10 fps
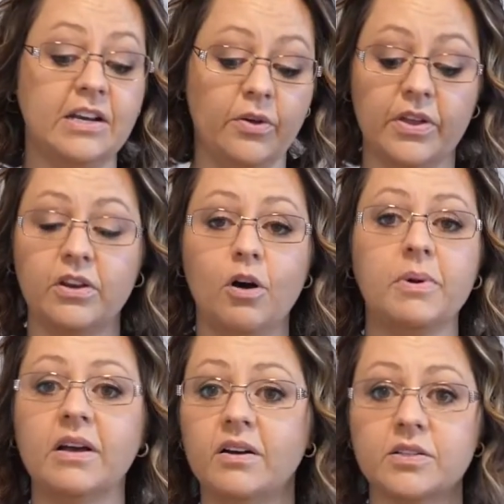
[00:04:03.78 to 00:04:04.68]
I know that
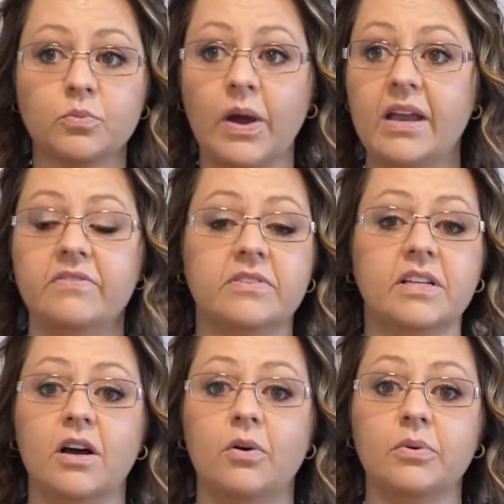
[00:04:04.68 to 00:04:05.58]
nobody else waived,
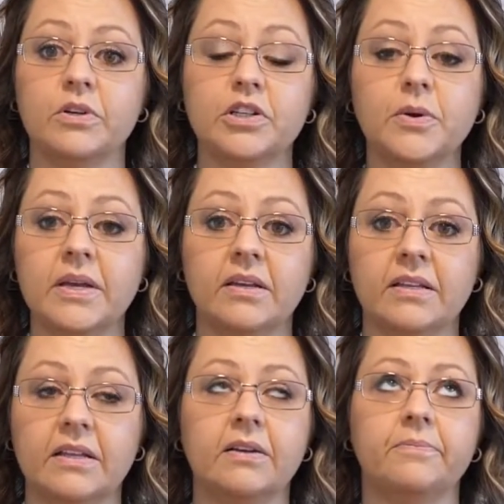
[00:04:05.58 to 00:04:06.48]
you know,
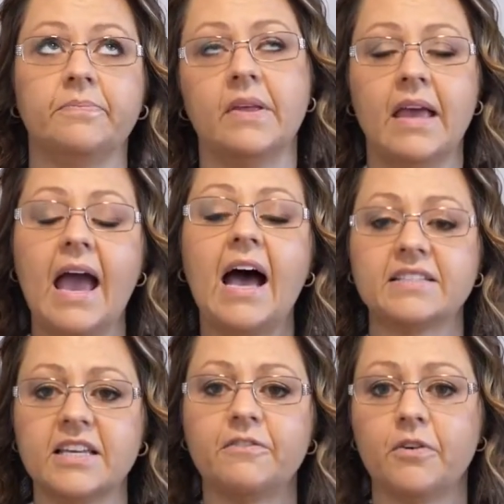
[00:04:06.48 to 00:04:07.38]

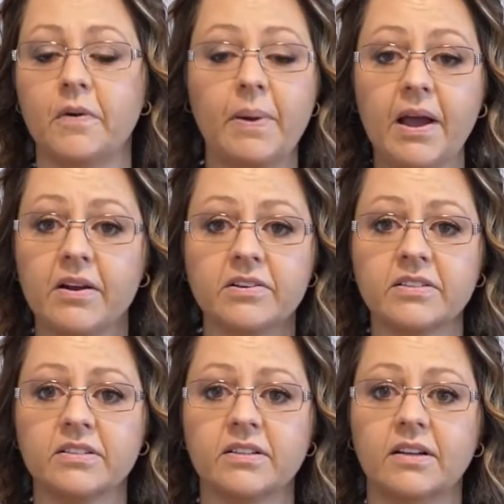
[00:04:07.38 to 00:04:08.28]
asking for
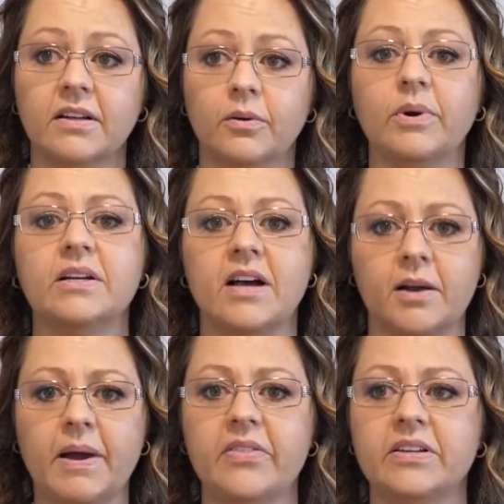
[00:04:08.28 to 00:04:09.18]
repairs. We're going to
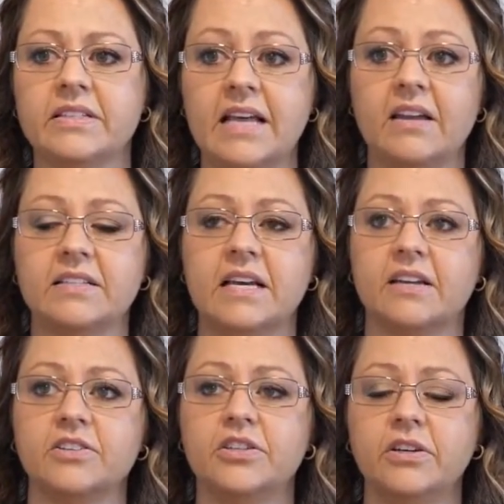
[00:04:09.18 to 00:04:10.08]
talk about that in a
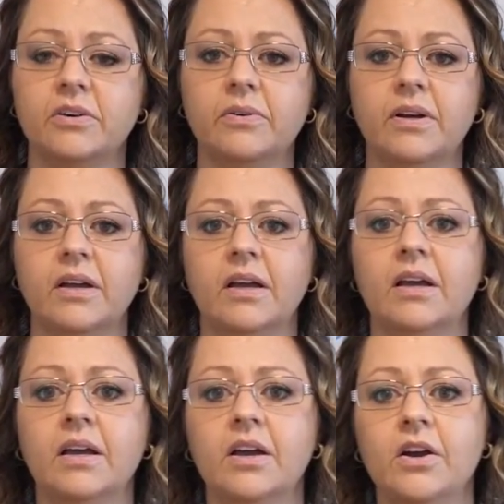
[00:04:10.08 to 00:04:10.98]
second too.
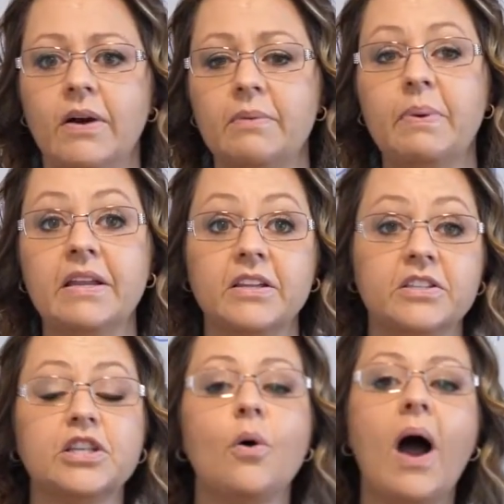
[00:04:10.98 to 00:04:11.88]
Right, but
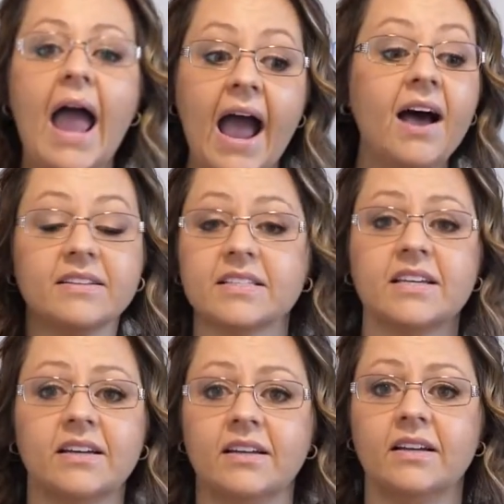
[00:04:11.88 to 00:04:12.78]
so
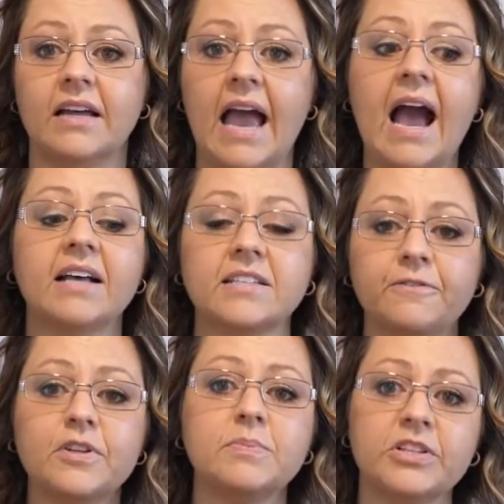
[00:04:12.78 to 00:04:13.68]
ask
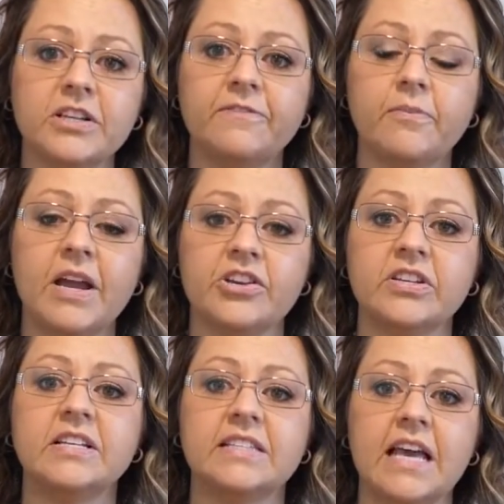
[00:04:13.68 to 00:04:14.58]
for as much
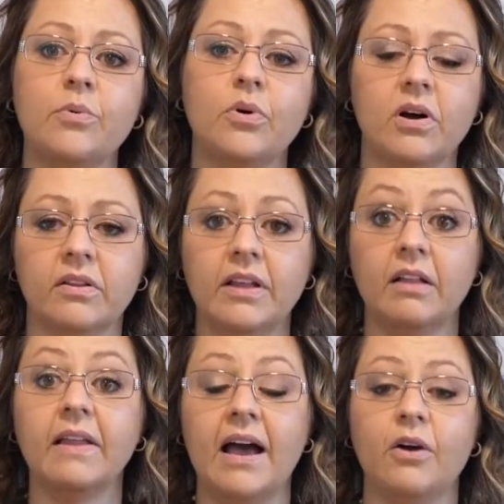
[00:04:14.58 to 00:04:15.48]
information as they will
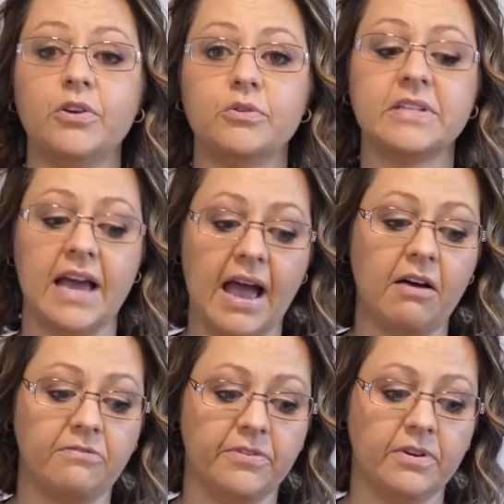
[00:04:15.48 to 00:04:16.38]
allow you to
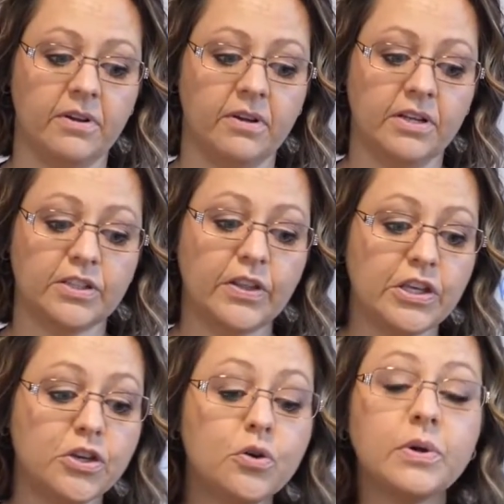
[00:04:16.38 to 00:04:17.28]
have so
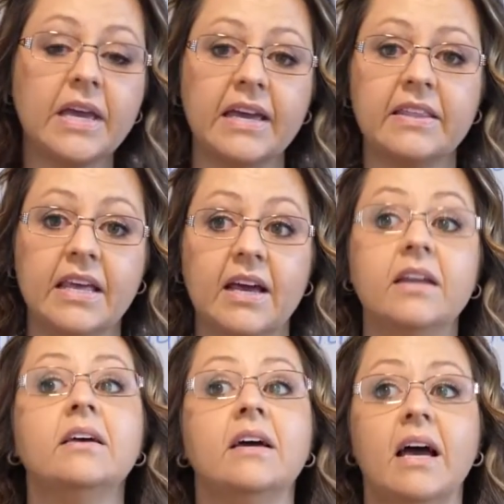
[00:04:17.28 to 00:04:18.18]
that you can
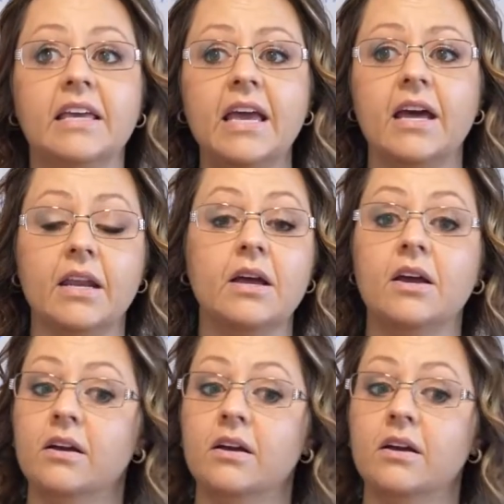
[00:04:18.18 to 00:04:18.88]
then, again,